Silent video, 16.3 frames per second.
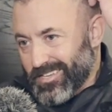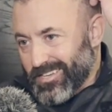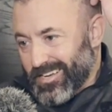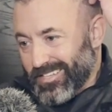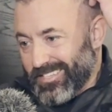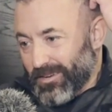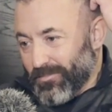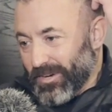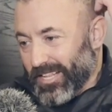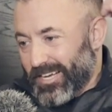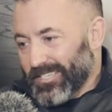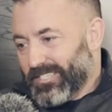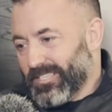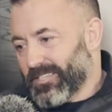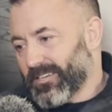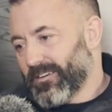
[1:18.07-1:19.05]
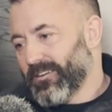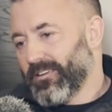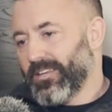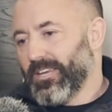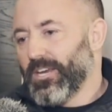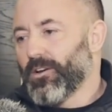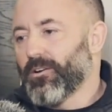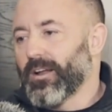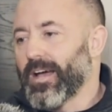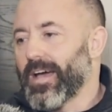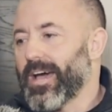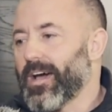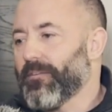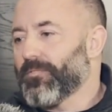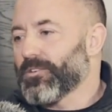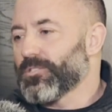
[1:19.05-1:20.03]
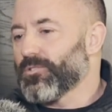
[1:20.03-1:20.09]
I'd say my last year and a
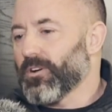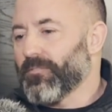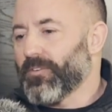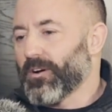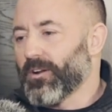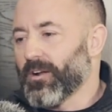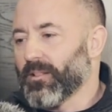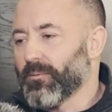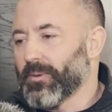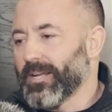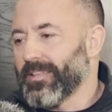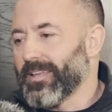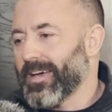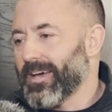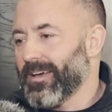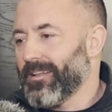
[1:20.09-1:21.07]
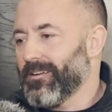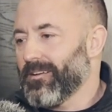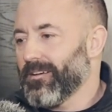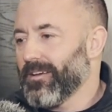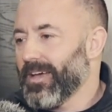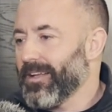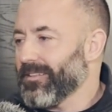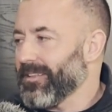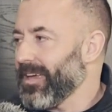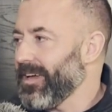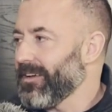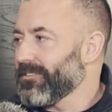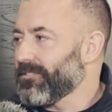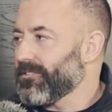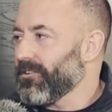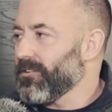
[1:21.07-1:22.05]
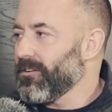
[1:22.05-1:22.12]
half or so, I found out that my dad had
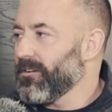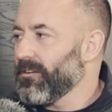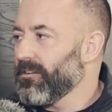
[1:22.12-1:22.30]
cancer.